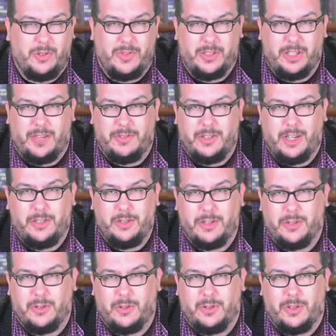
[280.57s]
for tough gun
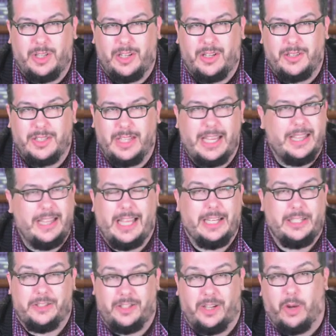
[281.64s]
control laws and that
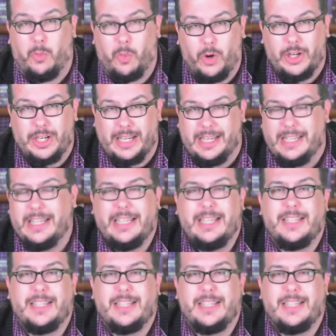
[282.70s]
it's not working,